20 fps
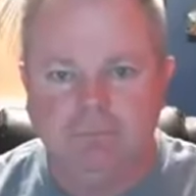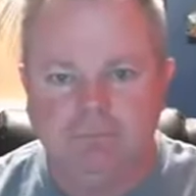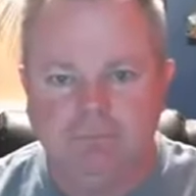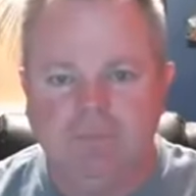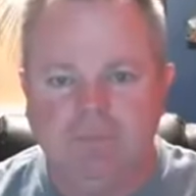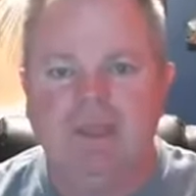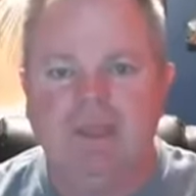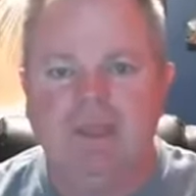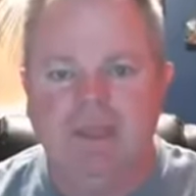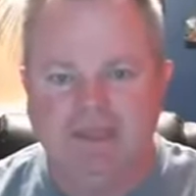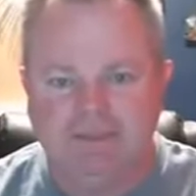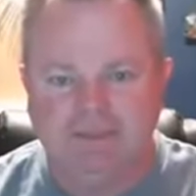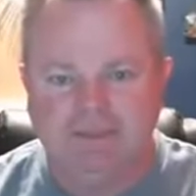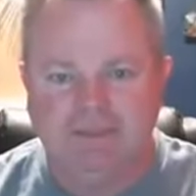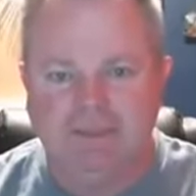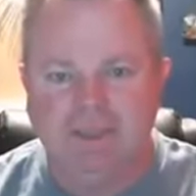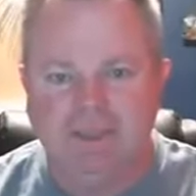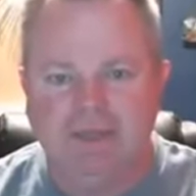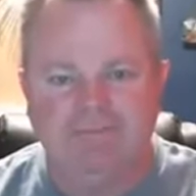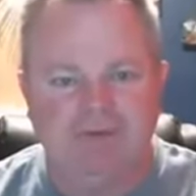
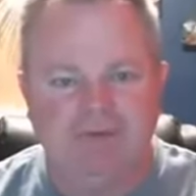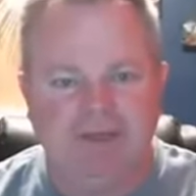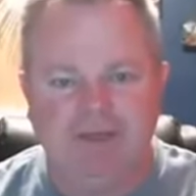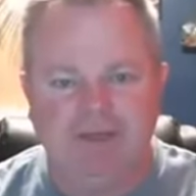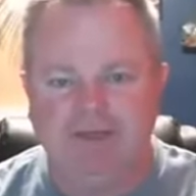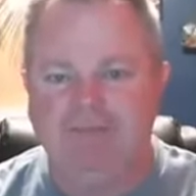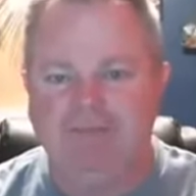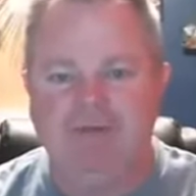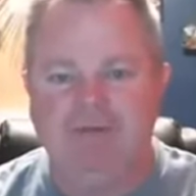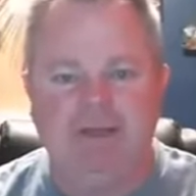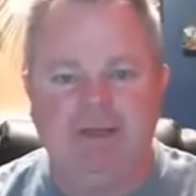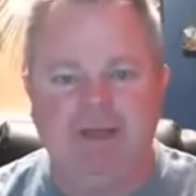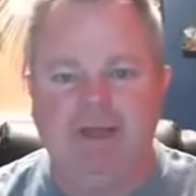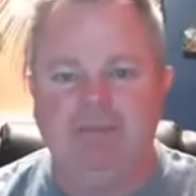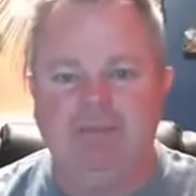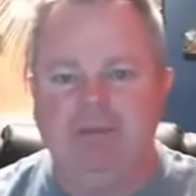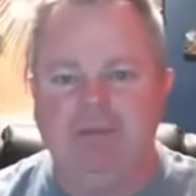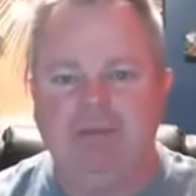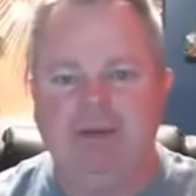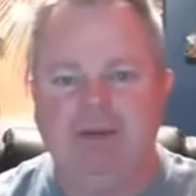Yes, definitely.
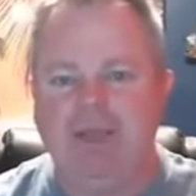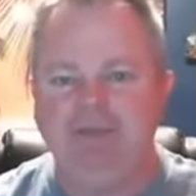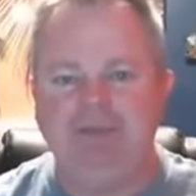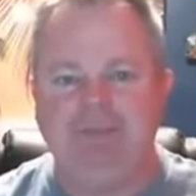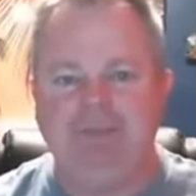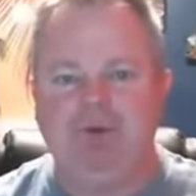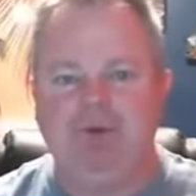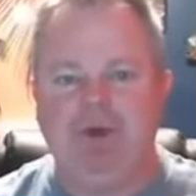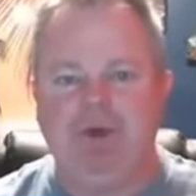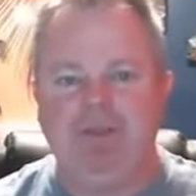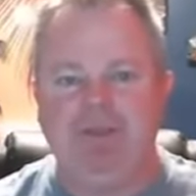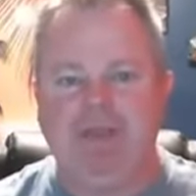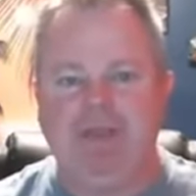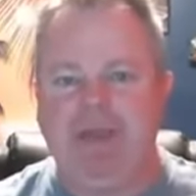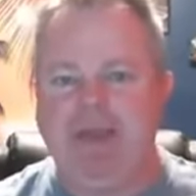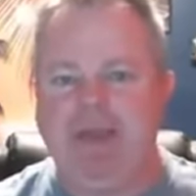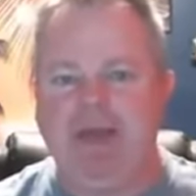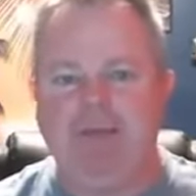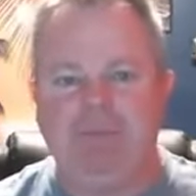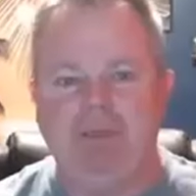I'm glad you pointed that
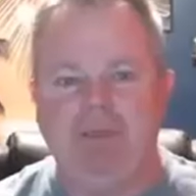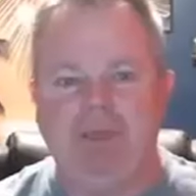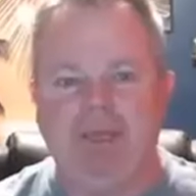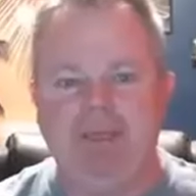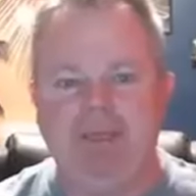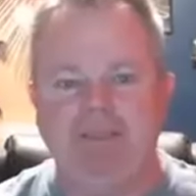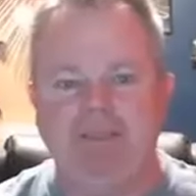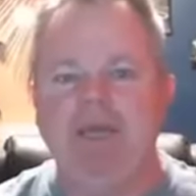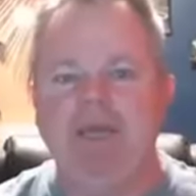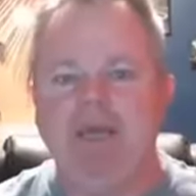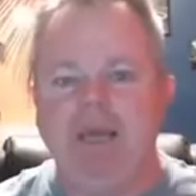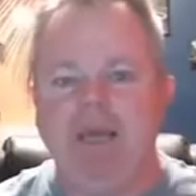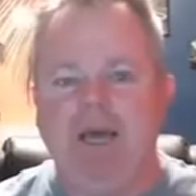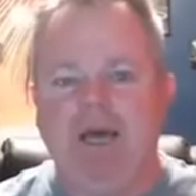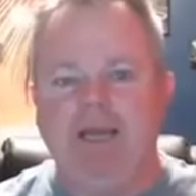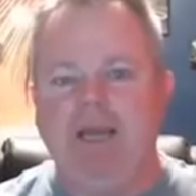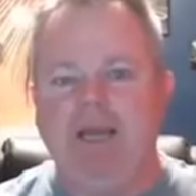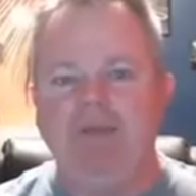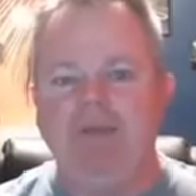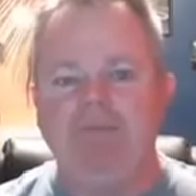out, because
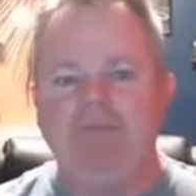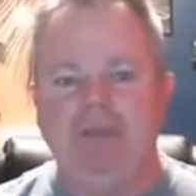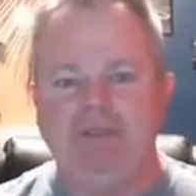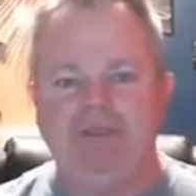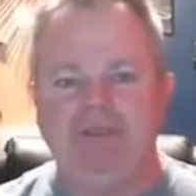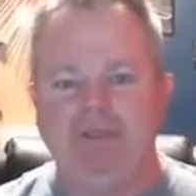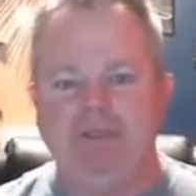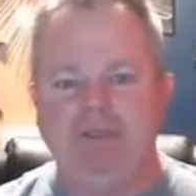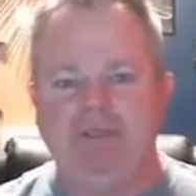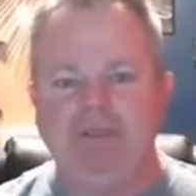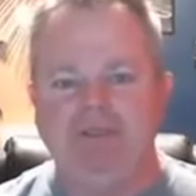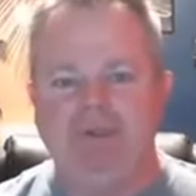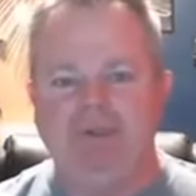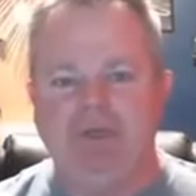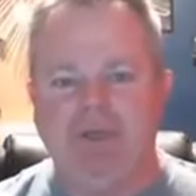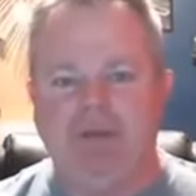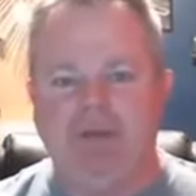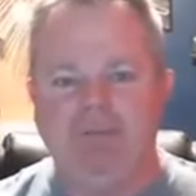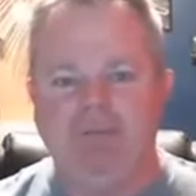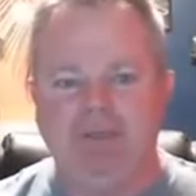a lot of my students, what
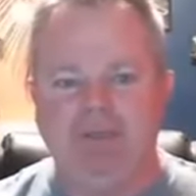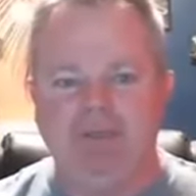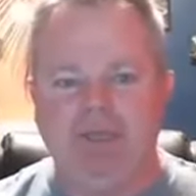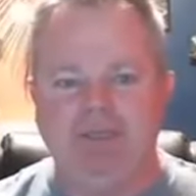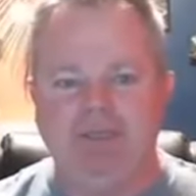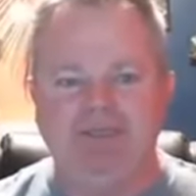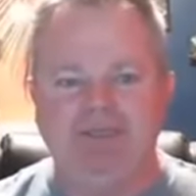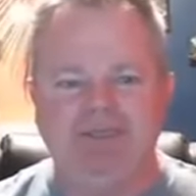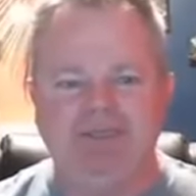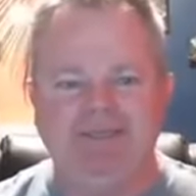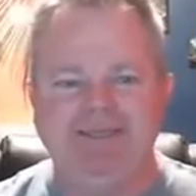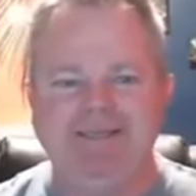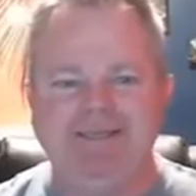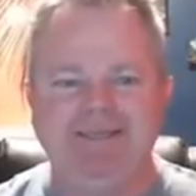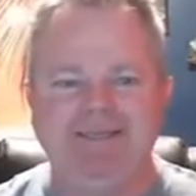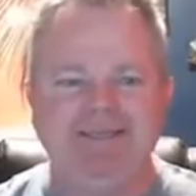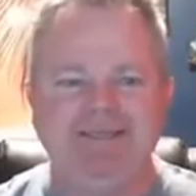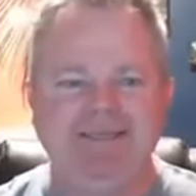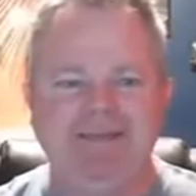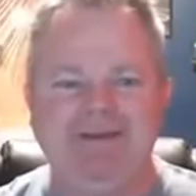I've been saying,
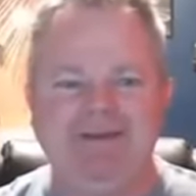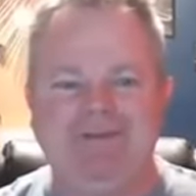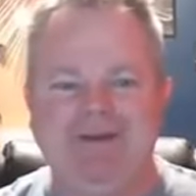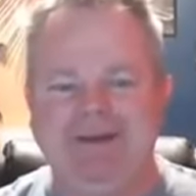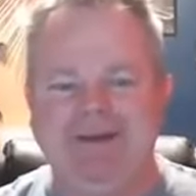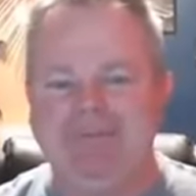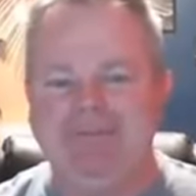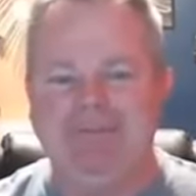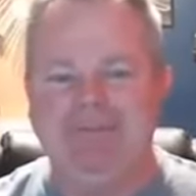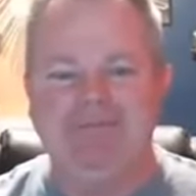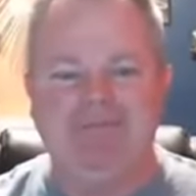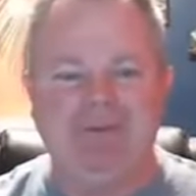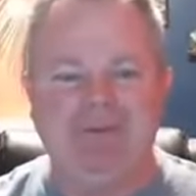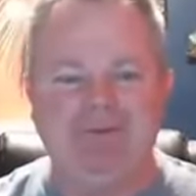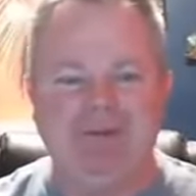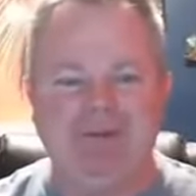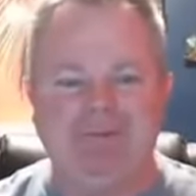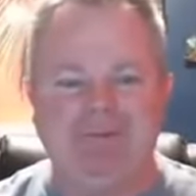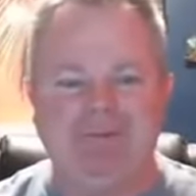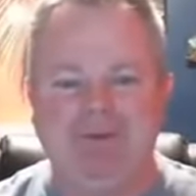you know what, I'm going
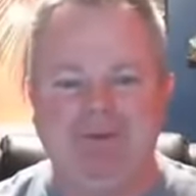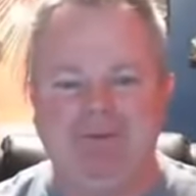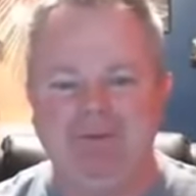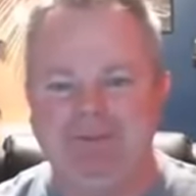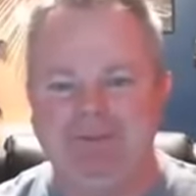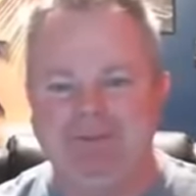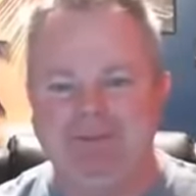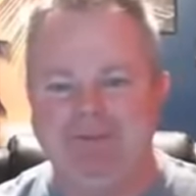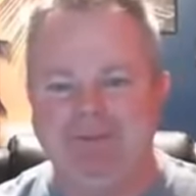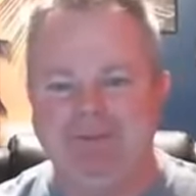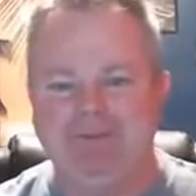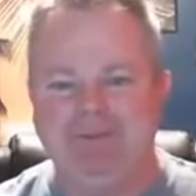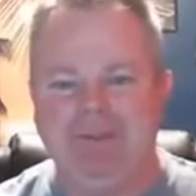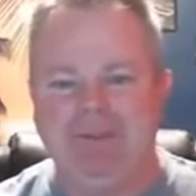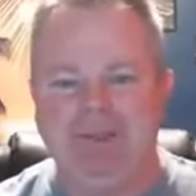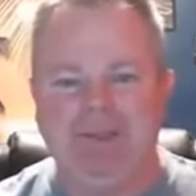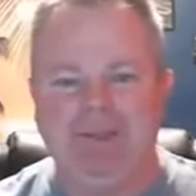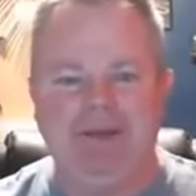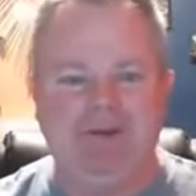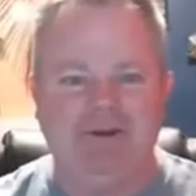to promote with social
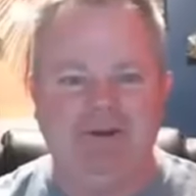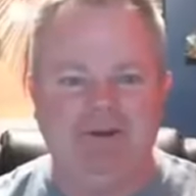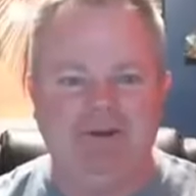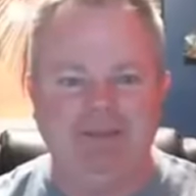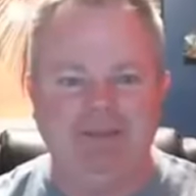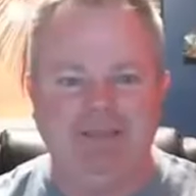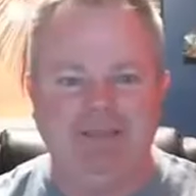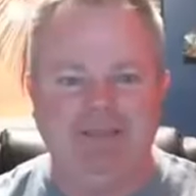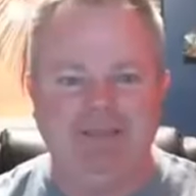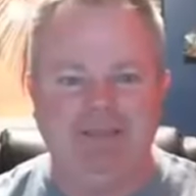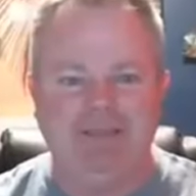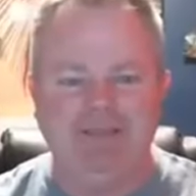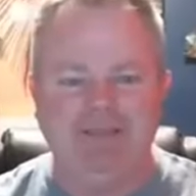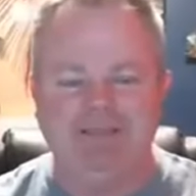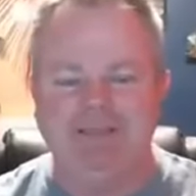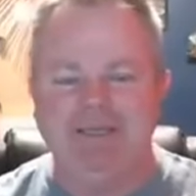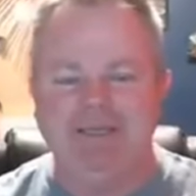media, or I'm going to say this,